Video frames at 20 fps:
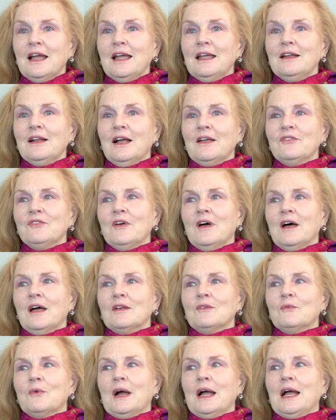And I
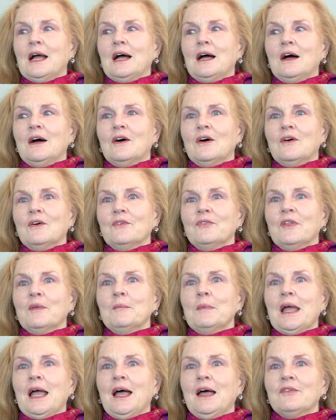thought, wow, the
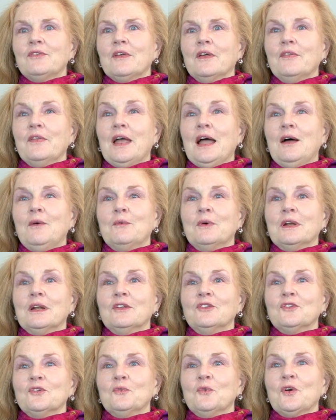math on that one
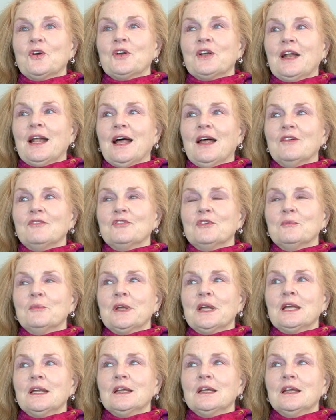isn't working out for
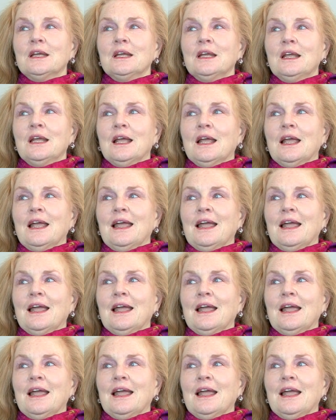me.